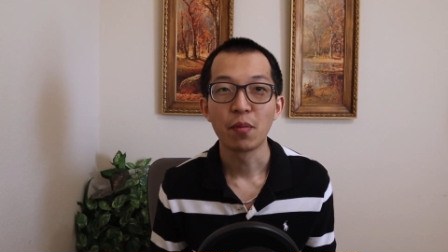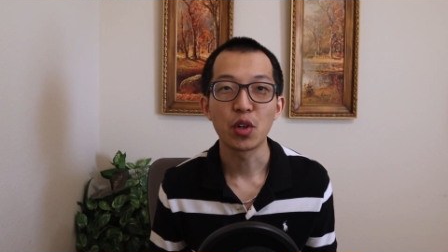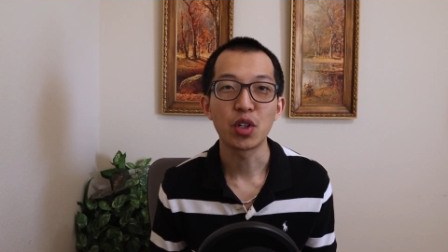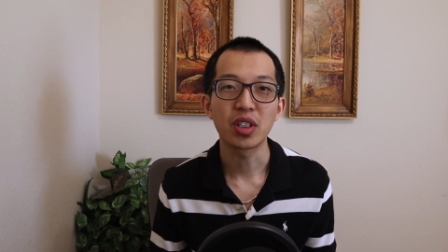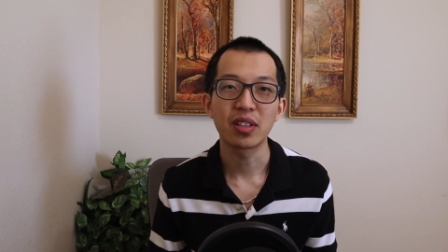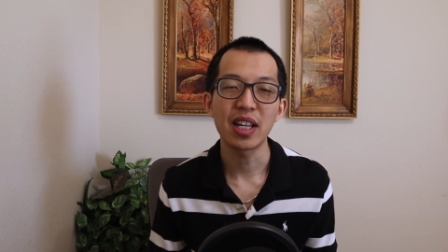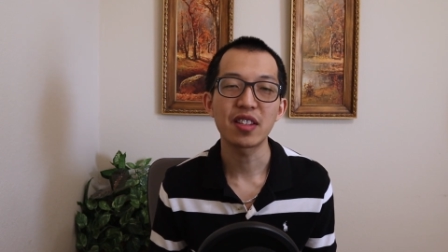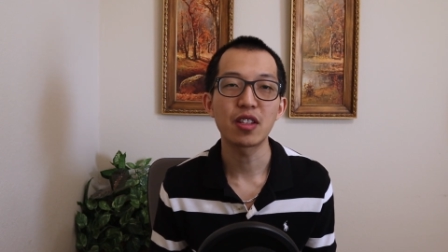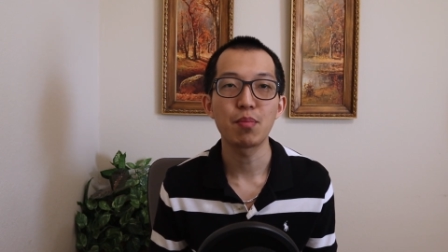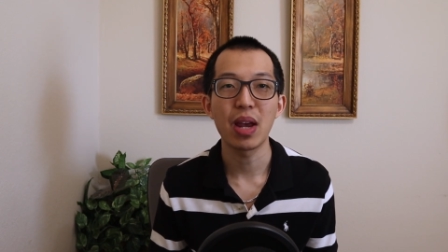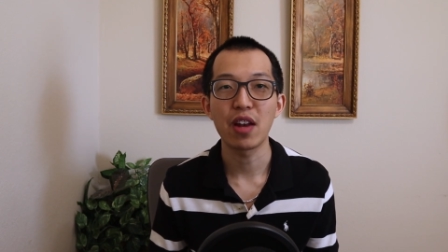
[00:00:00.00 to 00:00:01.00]
there's less
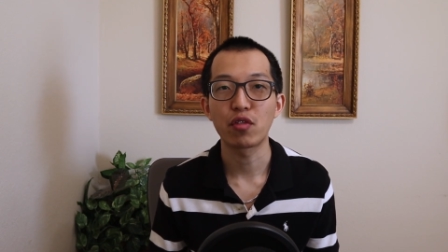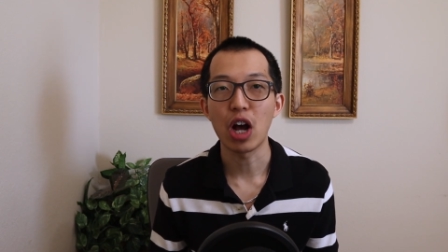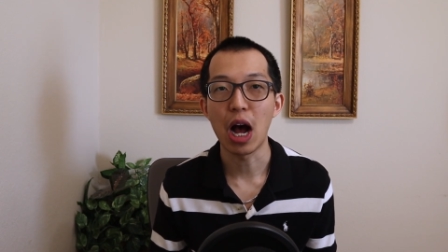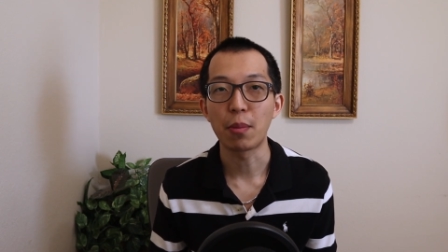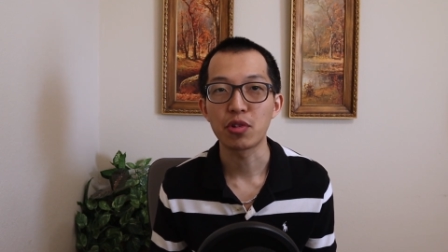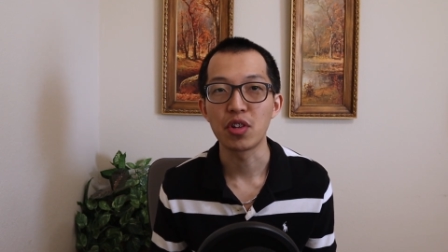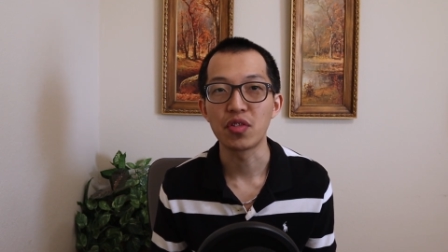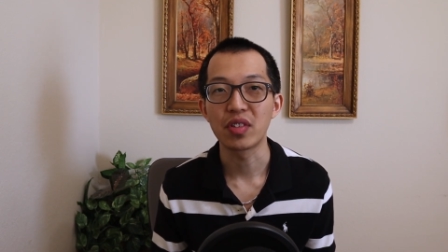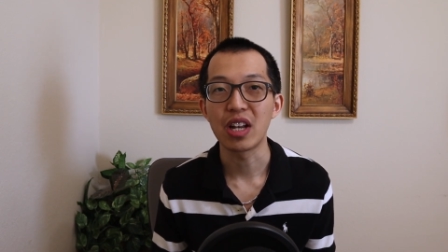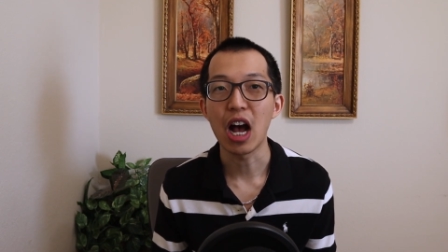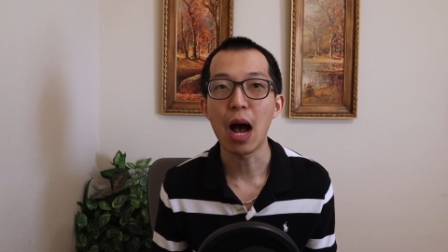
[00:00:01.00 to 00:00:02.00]
demand for
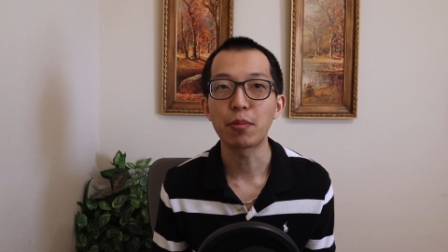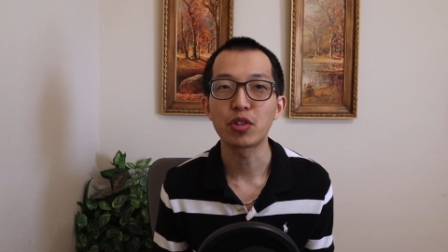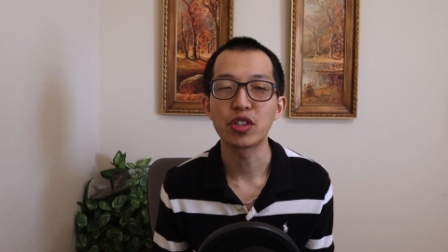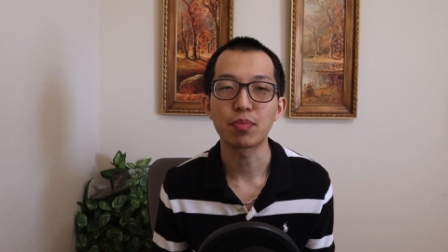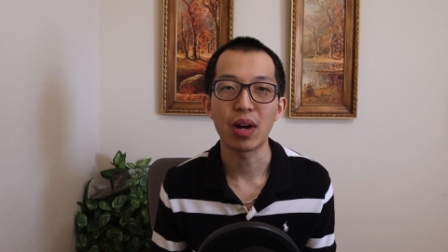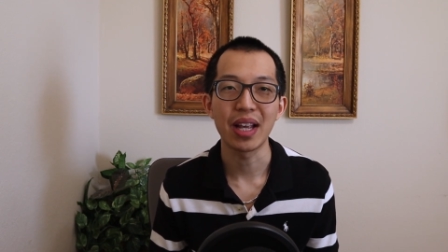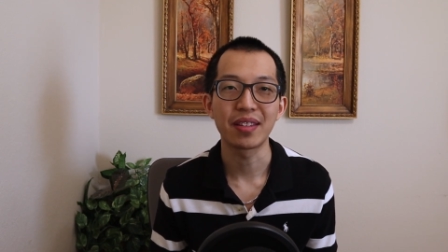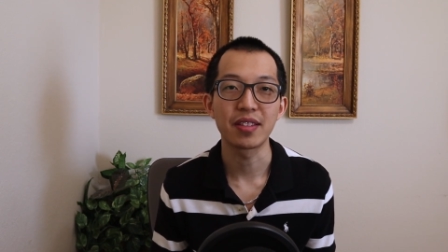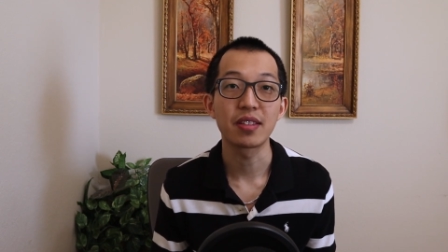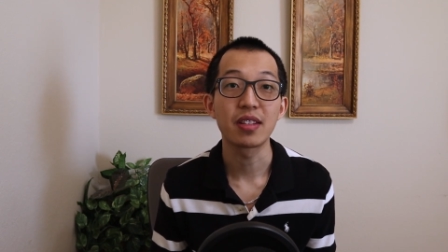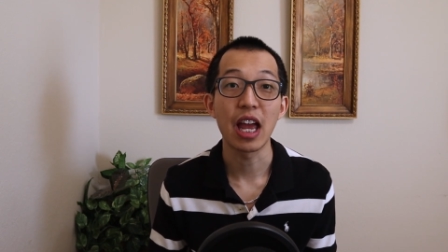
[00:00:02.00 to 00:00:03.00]
options and options
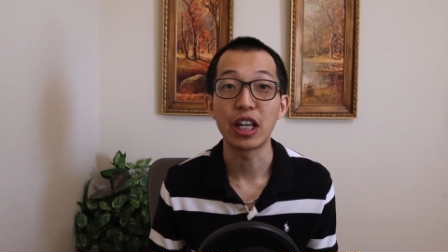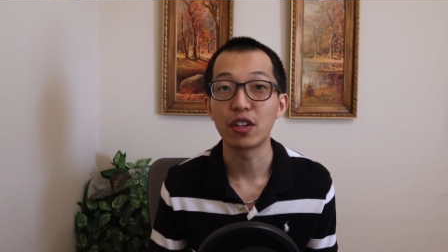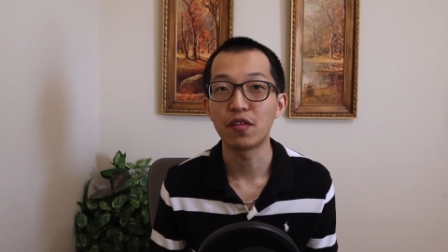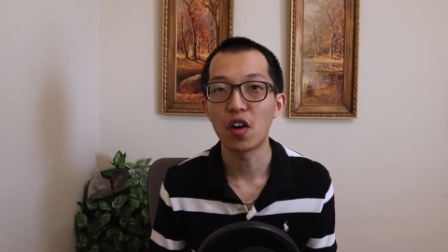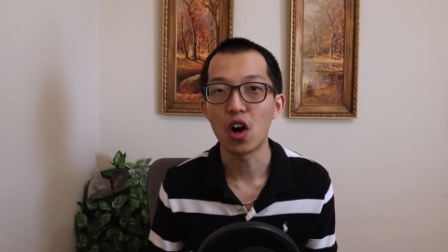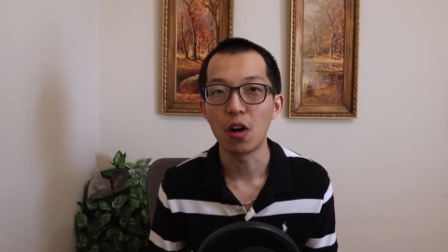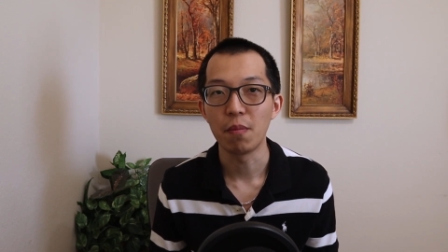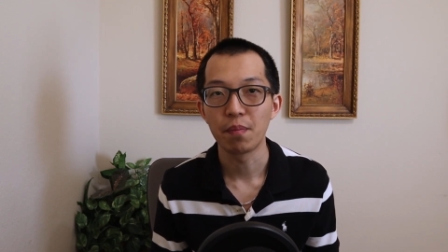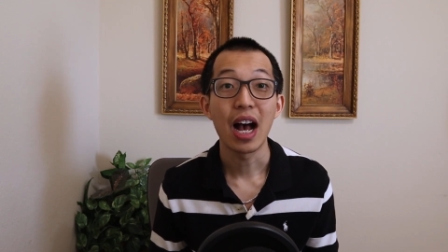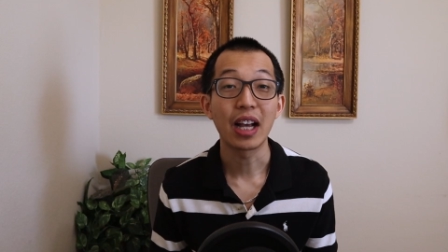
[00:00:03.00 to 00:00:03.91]
prices tend to fall.